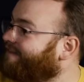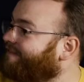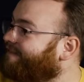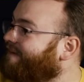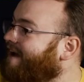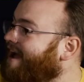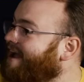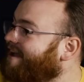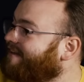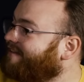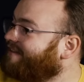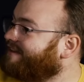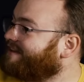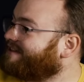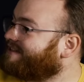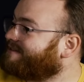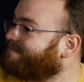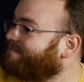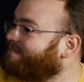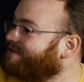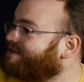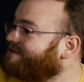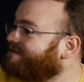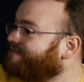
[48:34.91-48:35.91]
The violence
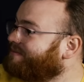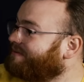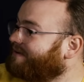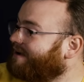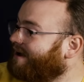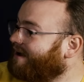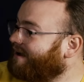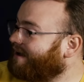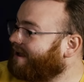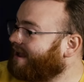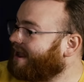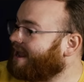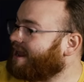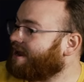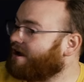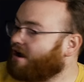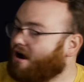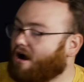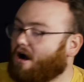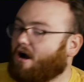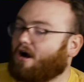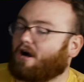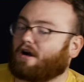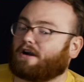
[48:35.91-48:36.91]
between uh, in
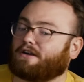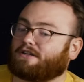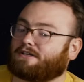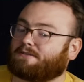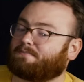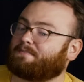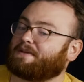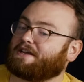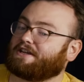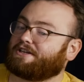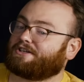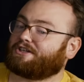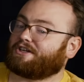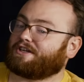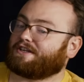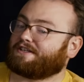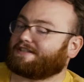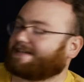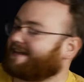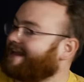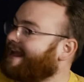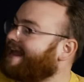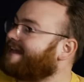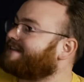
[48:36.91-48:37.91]
our
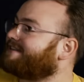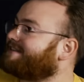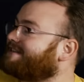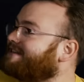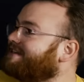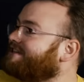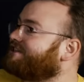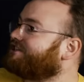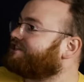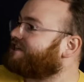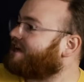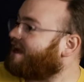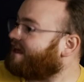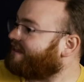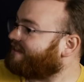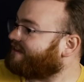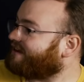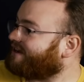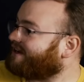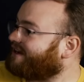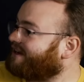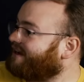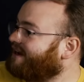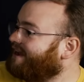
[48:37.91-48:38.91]
species against each
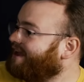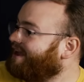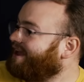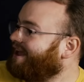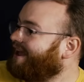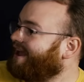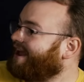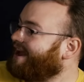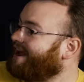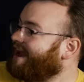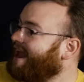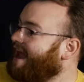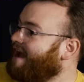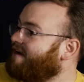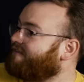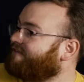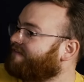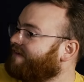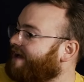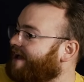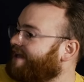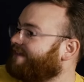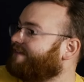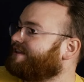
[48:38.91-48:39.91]
other and how
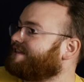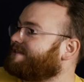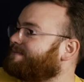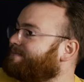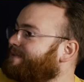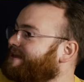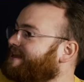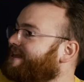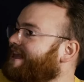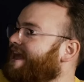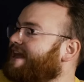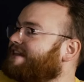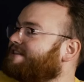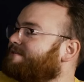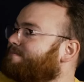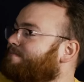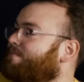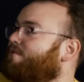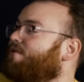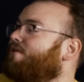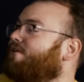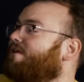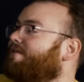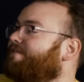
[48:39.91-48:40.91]
violence begets
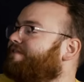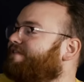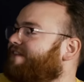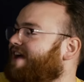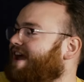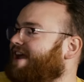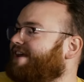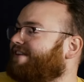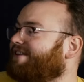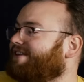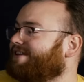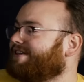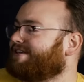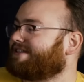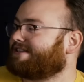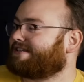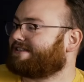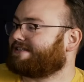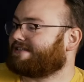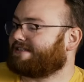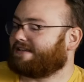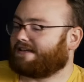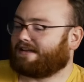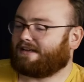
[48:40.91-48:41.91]
more violence.
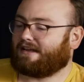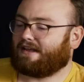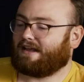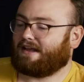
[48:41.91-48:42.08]
Yes.